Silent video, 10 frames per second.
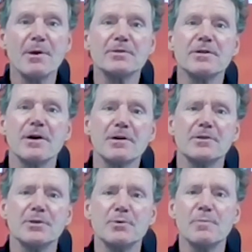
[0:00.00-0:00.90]
here to talk
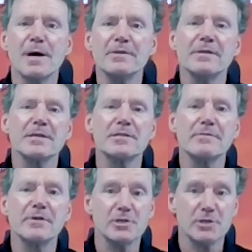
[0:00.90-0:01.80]
to you about the
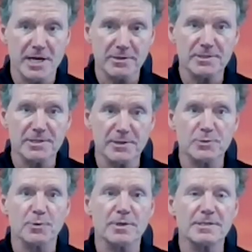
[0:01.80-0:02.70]
Nextivity Channel
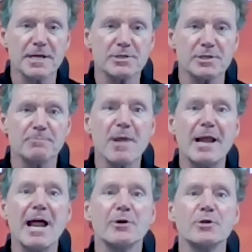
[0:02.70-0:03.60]
Sales Organization
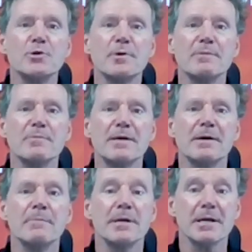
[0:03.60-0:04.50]
and how you can
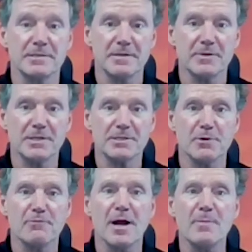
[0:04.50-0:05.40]
become a Nextivity
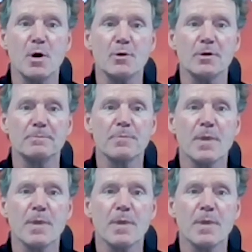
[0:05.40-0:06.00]
Cel-Fi partner.